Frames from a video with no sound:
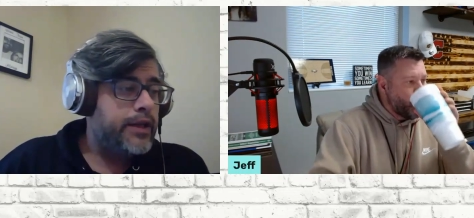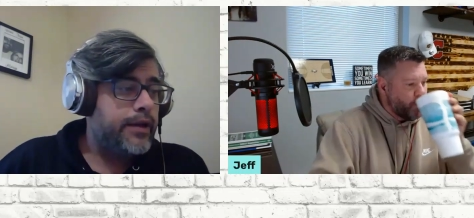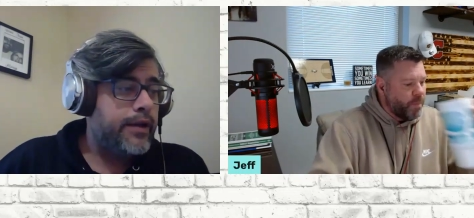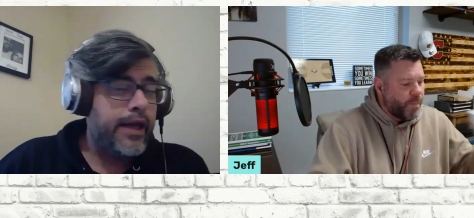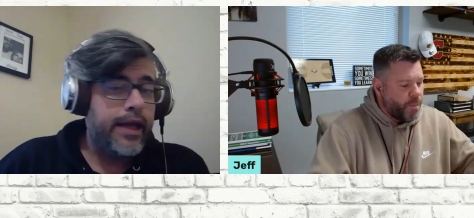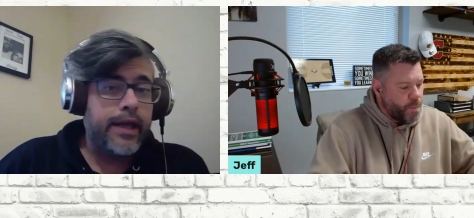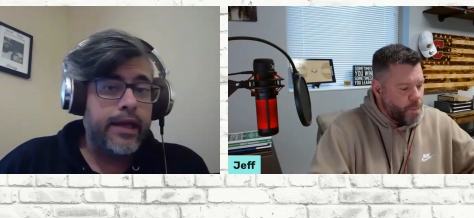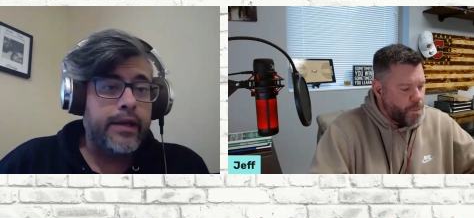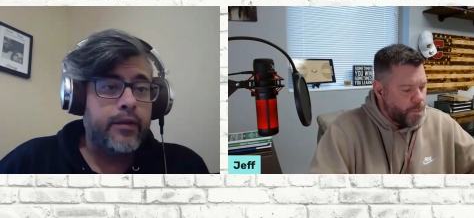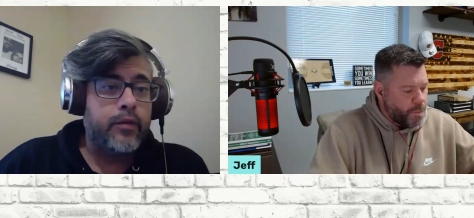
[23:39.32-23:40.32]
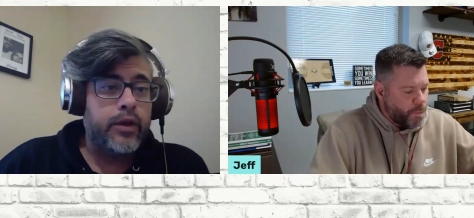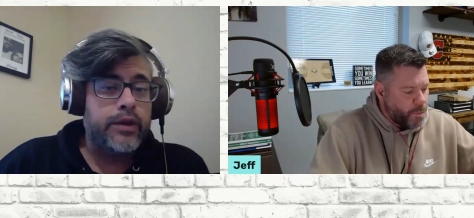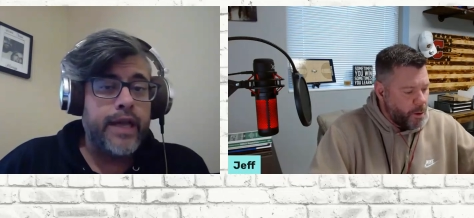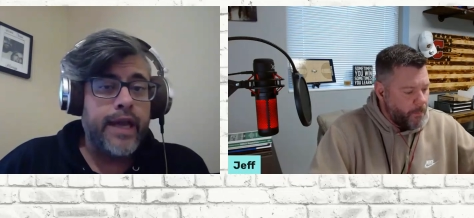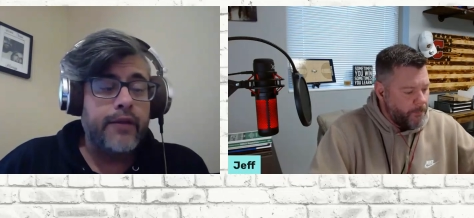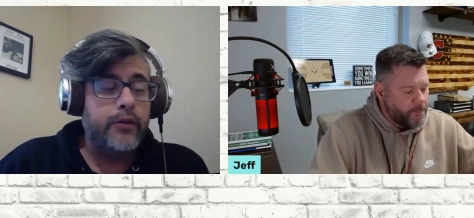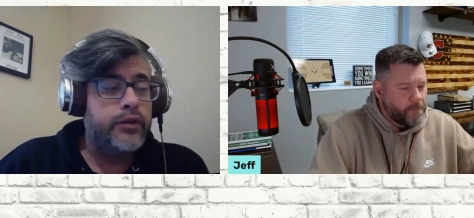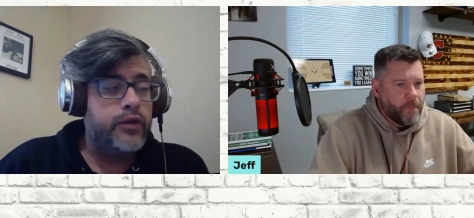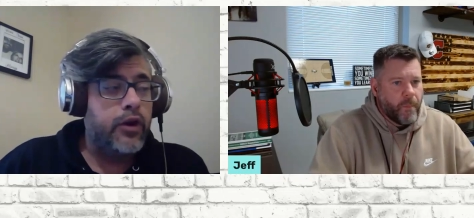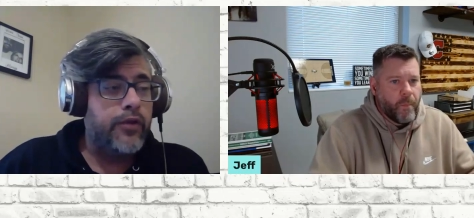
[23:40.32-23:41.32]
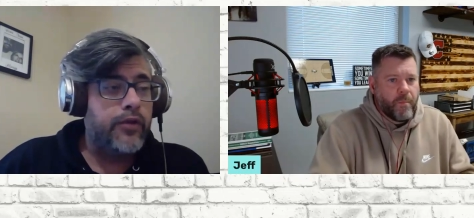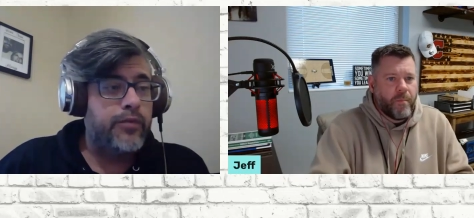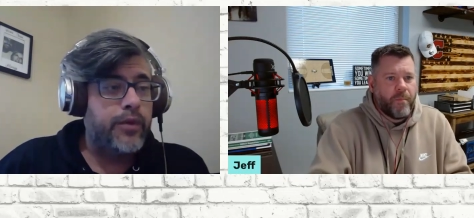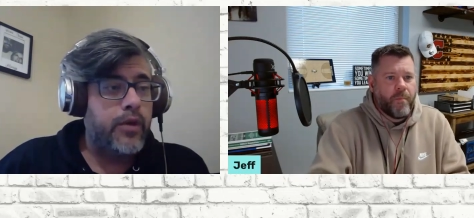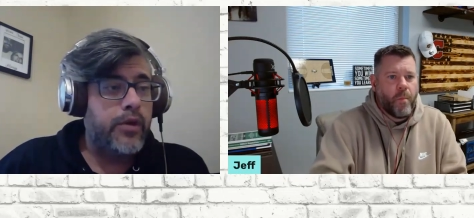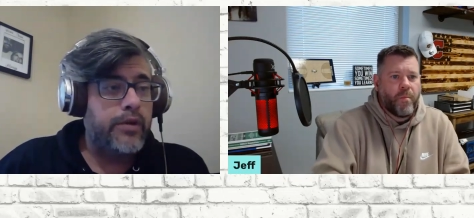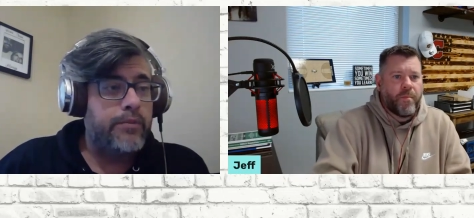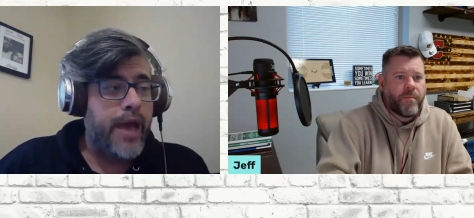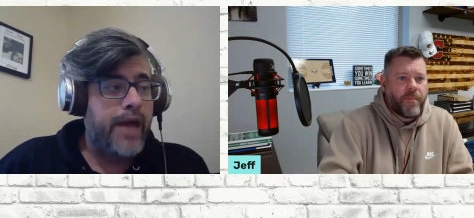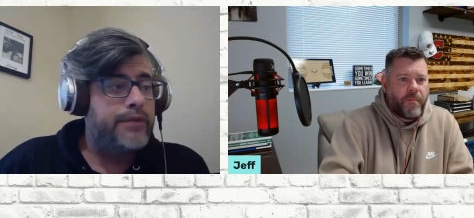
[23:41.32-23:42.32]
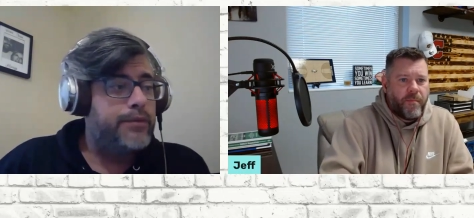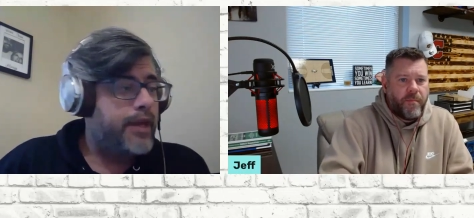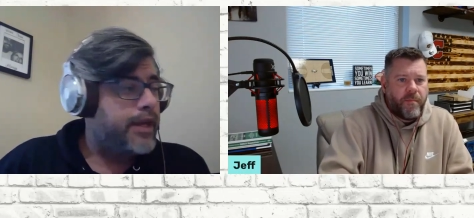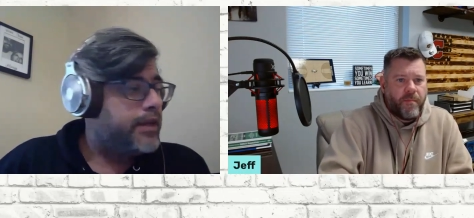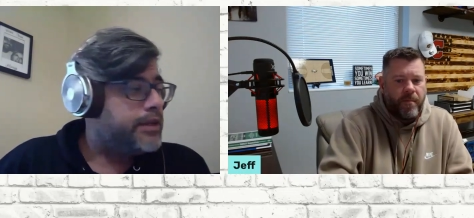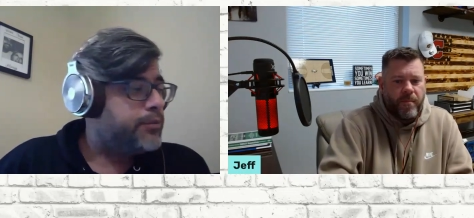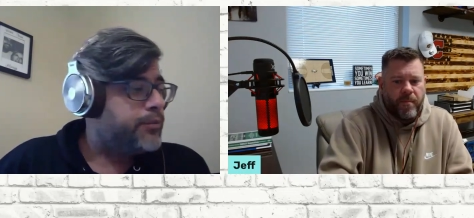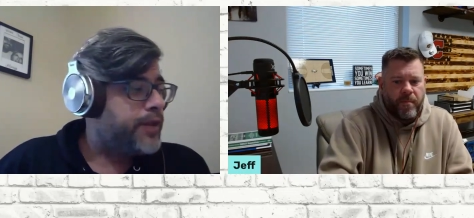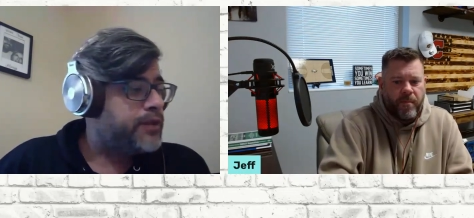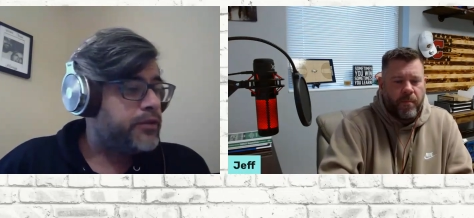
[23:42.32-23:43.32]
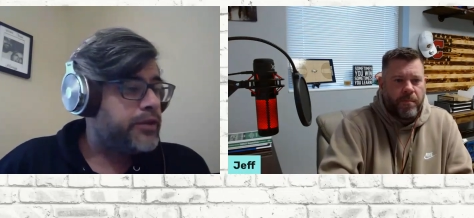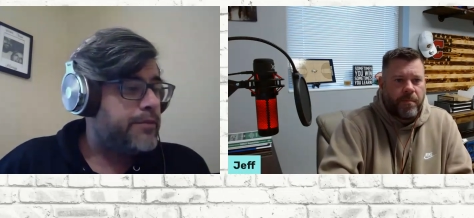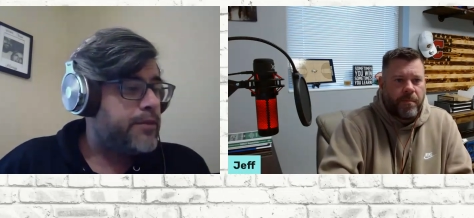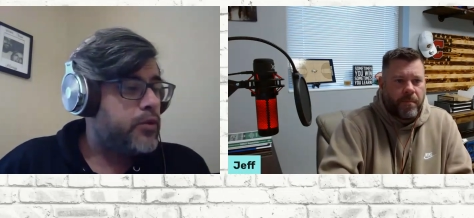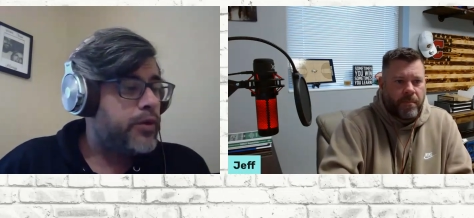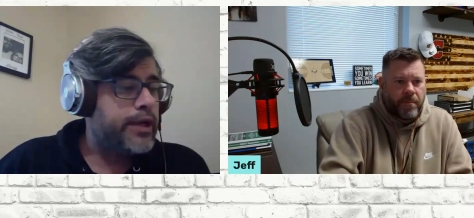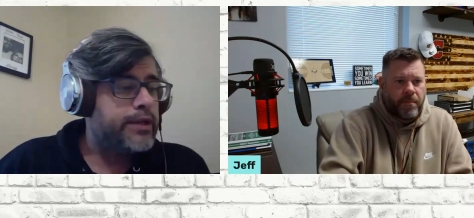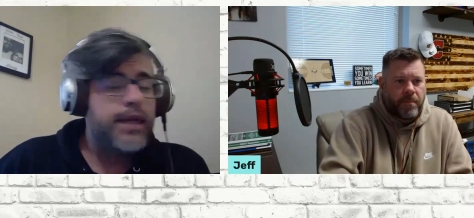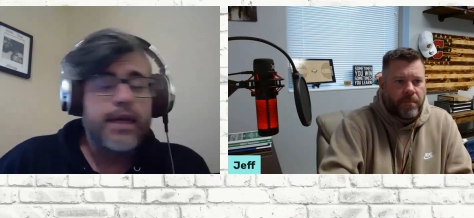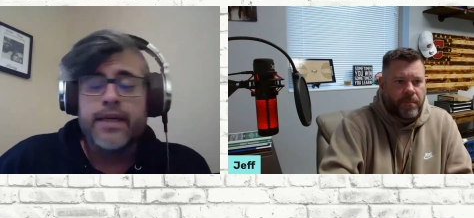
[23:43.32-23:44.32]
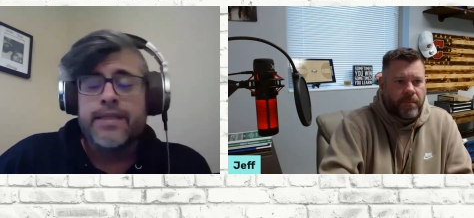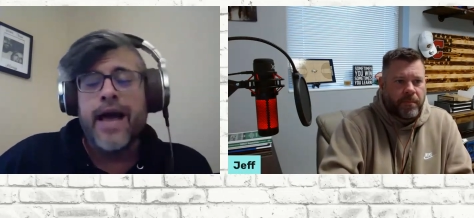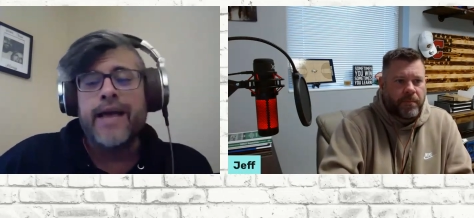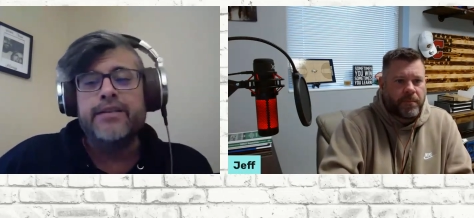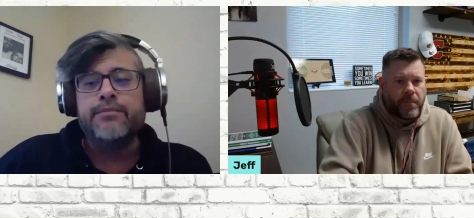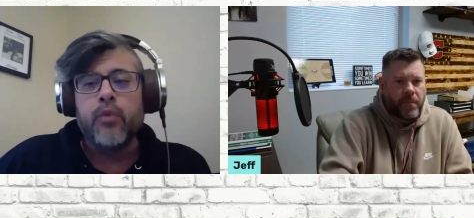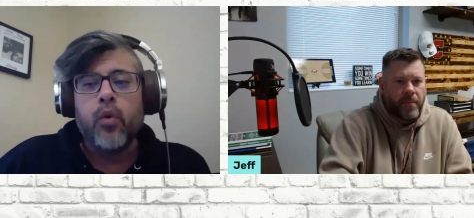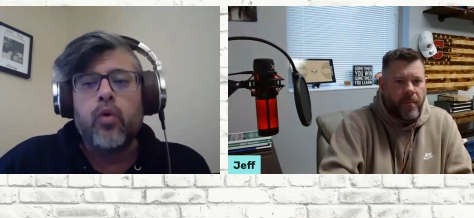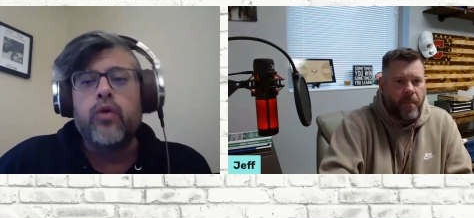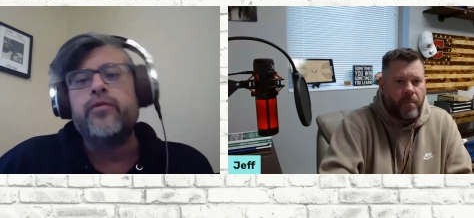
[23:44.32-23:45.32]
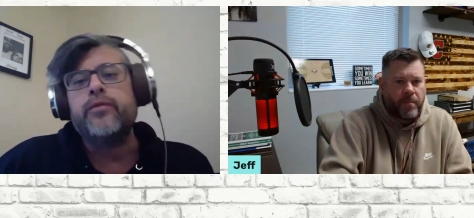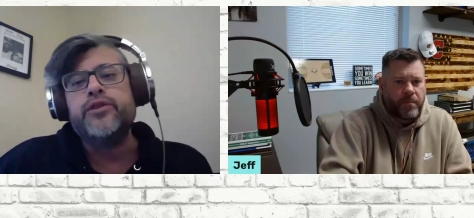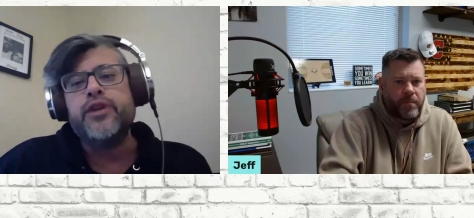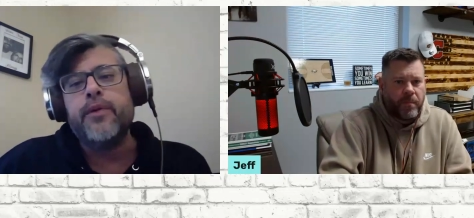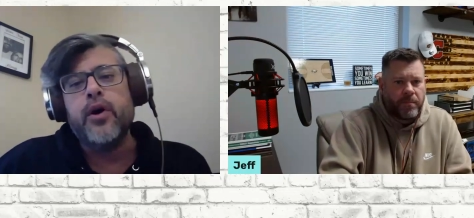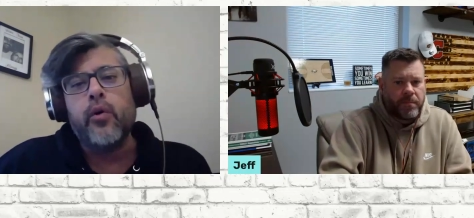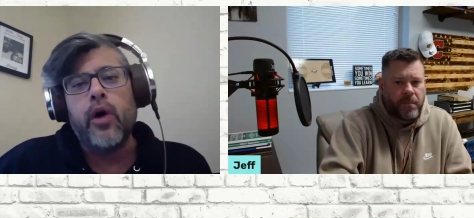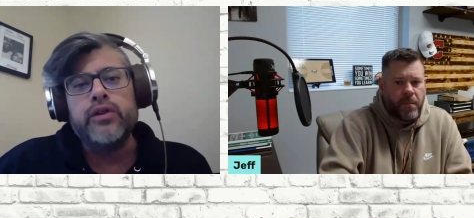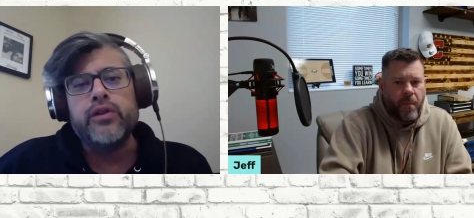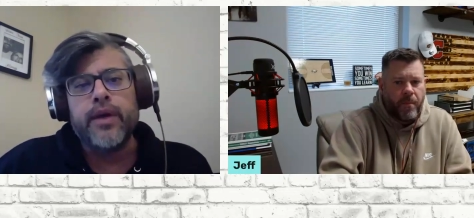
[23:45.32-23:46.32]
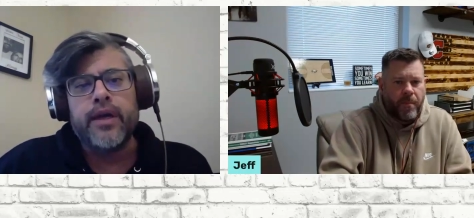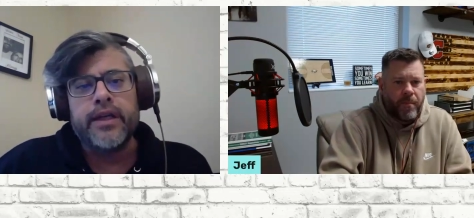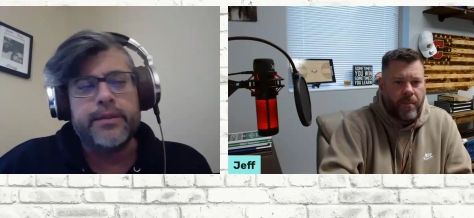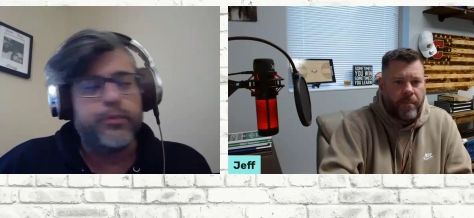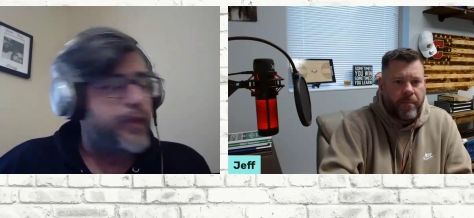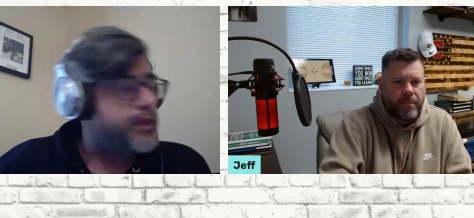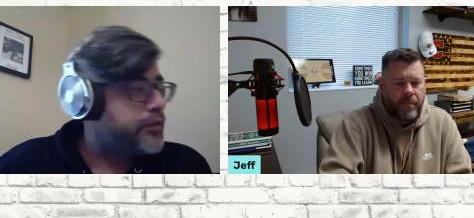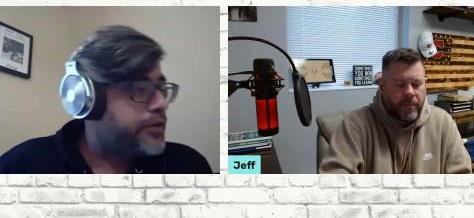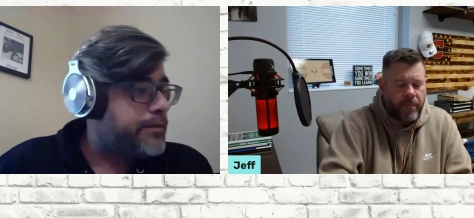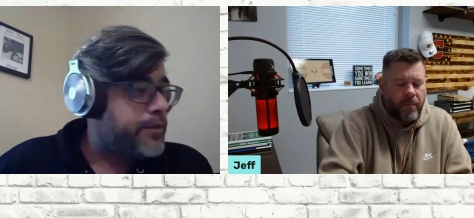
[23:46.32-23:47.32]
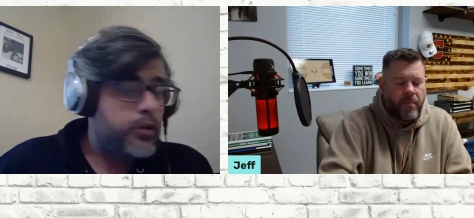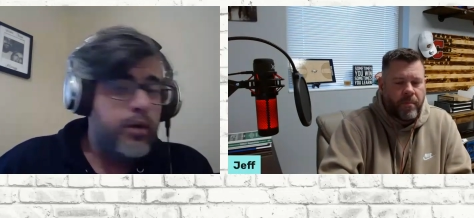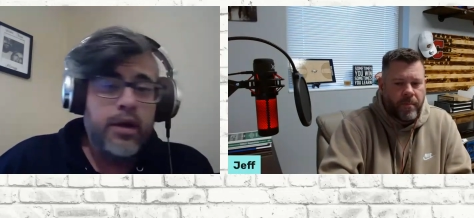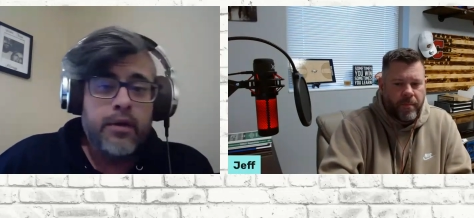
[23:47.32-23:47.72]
Speaker 1: uh, and it was Andrew Sturdivant from Go Combatives making his professional debut against Titus Moore from Jim O, also making his professional debut.